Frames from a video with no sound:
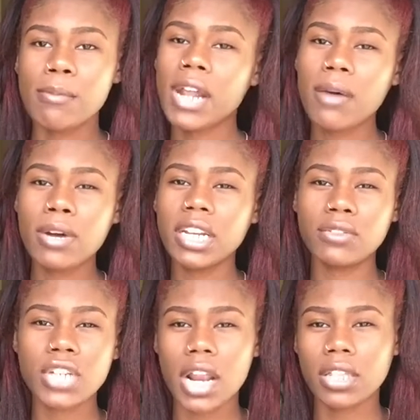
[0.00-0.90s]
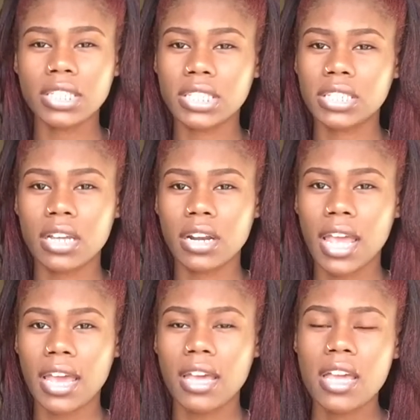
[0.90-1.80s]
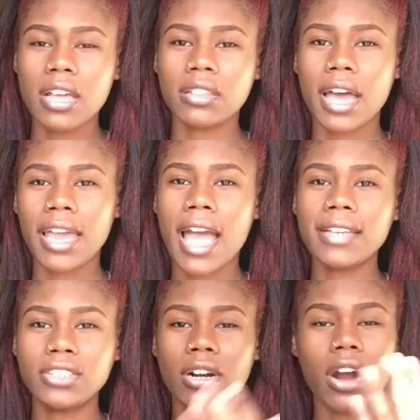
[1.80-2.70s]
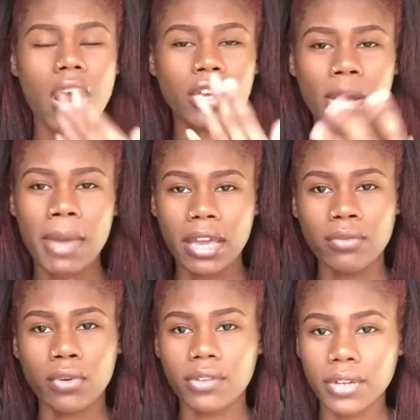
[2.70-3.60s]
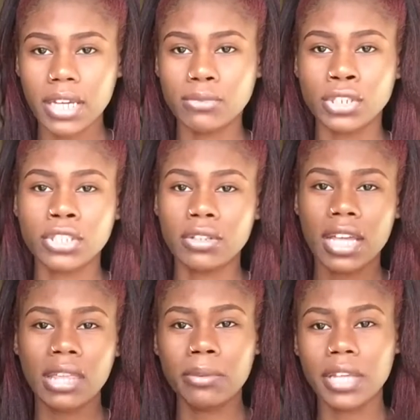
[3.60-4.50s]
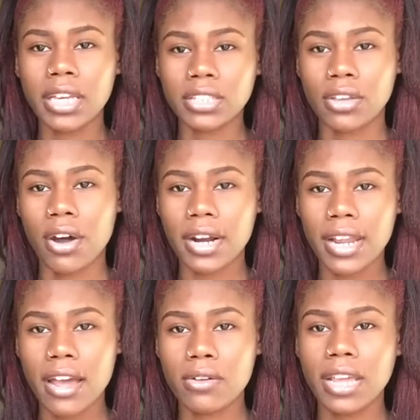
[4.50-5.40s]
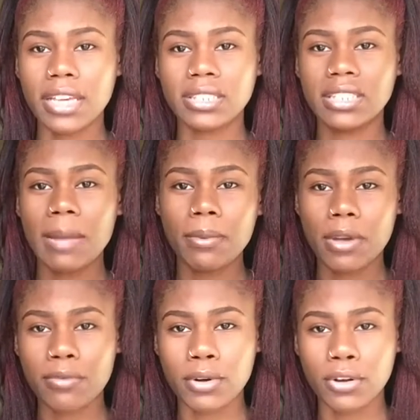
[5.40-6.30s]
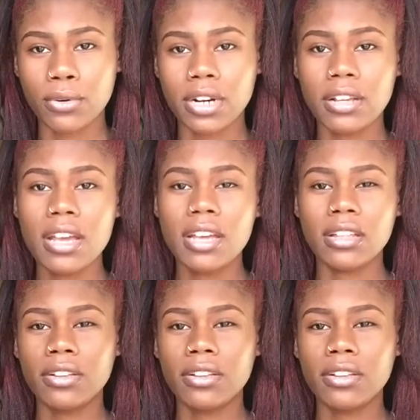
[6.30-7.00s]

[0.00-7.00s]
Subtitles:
But I wasn't even trying to listen to none of that. Like, I started arguing back and forth for him just so that he would let his guard down and step away from the door.